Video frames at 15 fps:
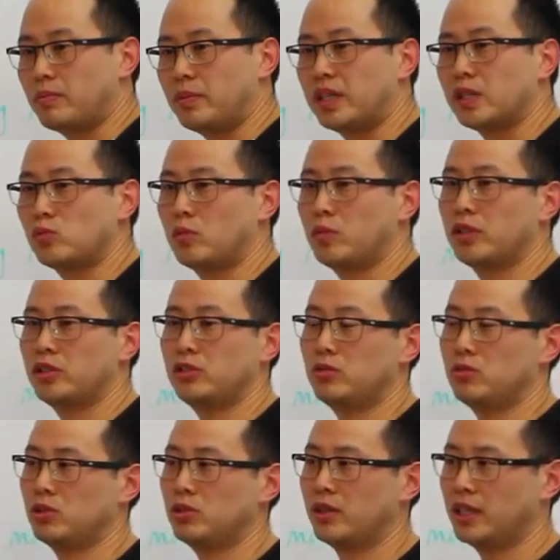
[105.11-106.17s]
because what we're gonna do is
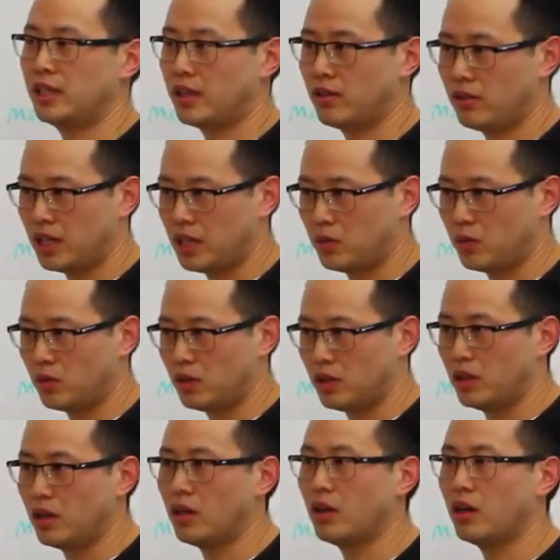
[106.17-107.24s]
we're doing another level
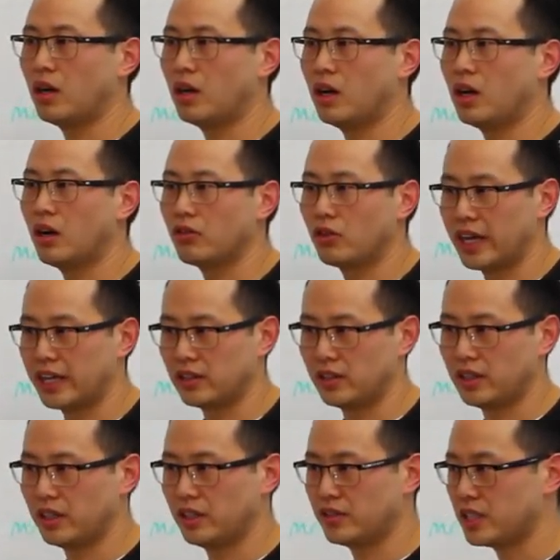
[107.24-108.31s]
uh, of
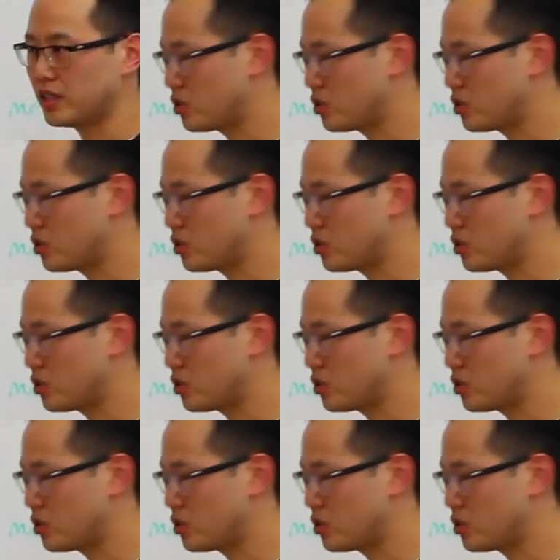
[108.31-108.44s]
granularity of things.